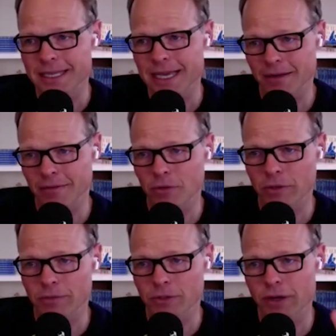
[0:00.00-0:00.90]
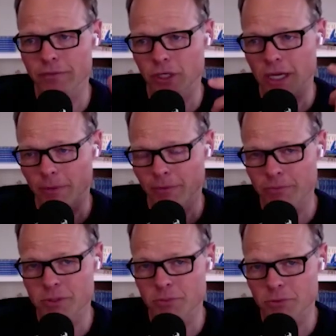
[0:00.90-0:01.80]
he had a third of his revenue coming
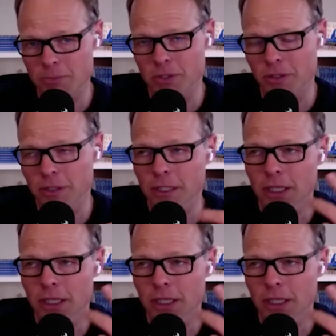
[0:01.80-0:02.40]
from subscription,